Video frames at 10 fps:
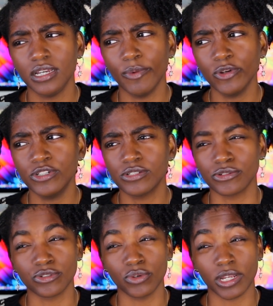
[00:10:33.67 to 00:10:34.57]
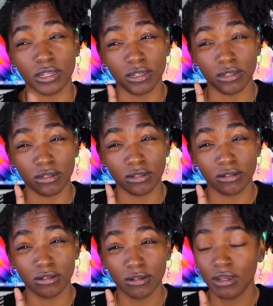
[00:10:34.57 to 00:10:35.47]
Emotions are tricky.
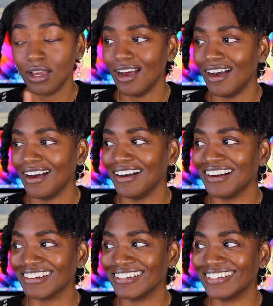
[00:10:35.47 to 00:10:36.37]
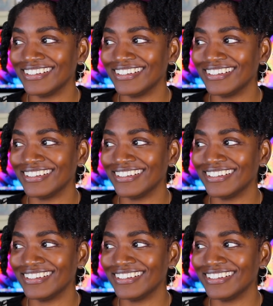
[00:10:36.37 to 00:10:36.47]
At